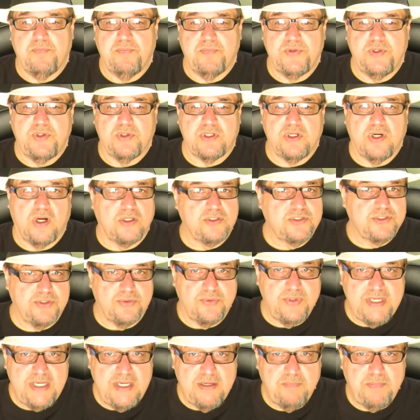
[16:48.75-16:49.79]
You can
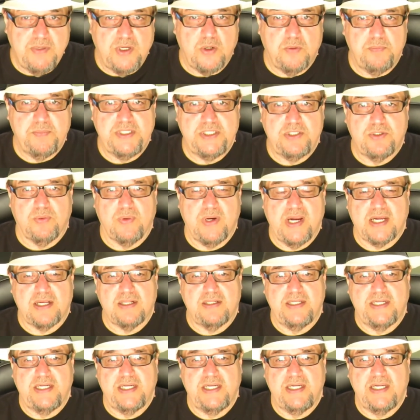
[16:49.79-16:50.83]
also email me
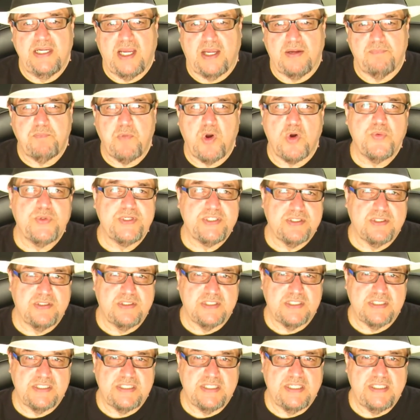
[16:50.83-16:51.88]
directly. I'm always going
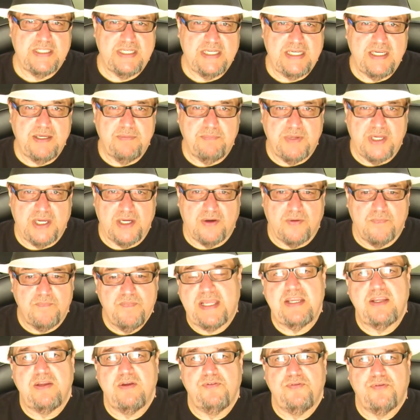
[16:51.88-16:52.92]
to see the email.
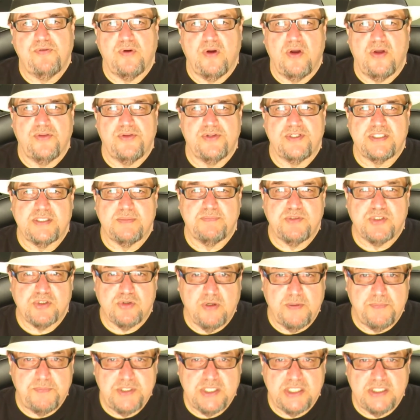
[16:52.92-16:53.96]
Thank you for all the
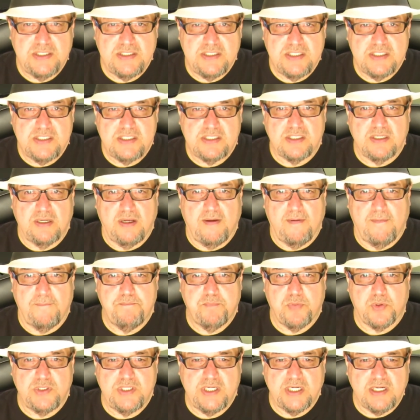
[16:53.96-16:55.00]
subscriptions,
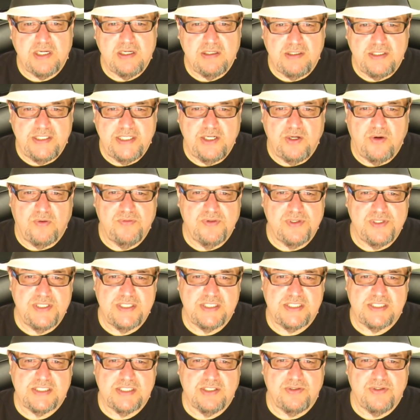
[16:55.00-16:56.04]
particularly over
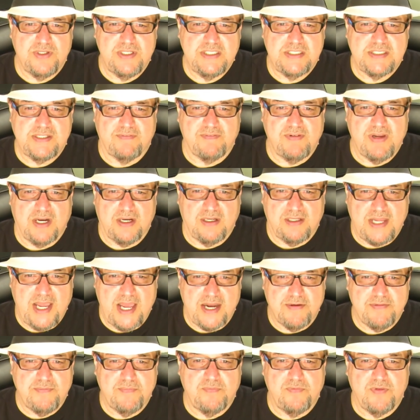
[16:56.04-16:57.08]
this series. I've got a
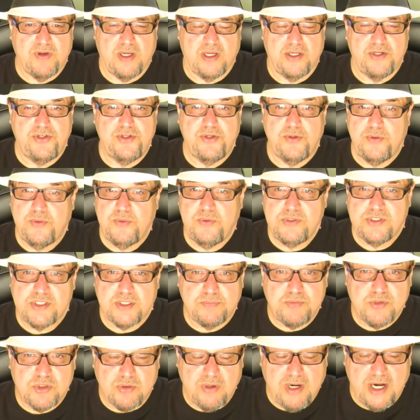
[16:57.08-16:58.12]
lot of new
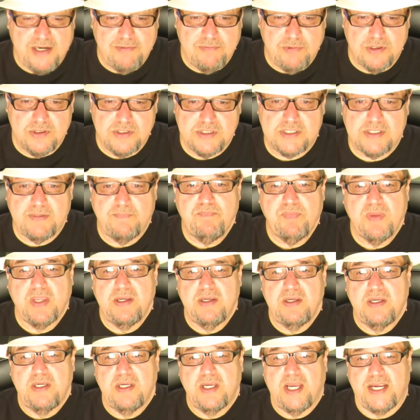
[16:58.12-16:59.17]
subscribers.
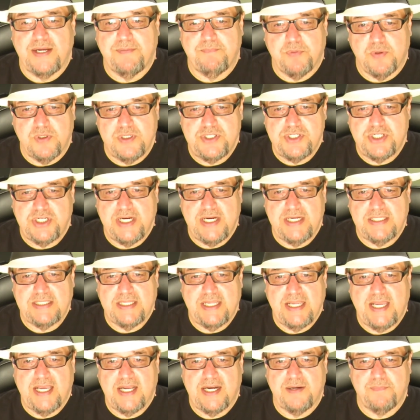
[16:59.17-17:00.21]
I appreciate
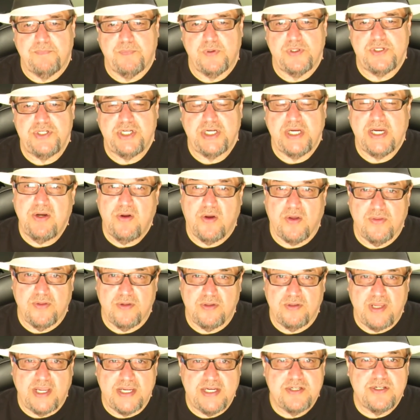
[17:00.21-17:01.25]
that. I appreciate all
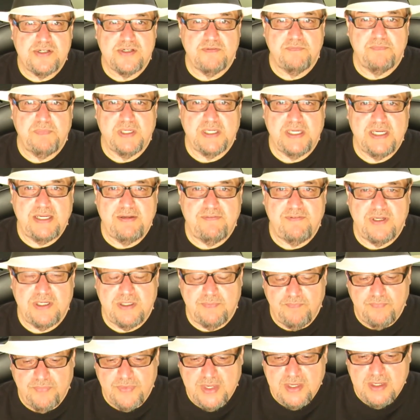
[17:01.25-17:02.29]
the likes you've been
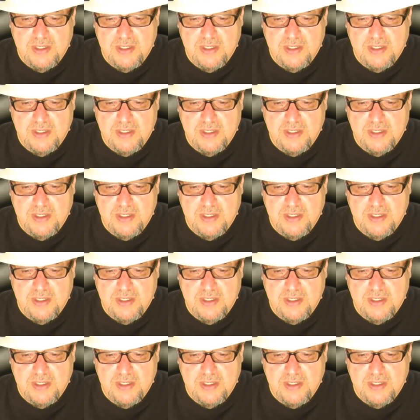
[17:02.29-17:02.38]
giving.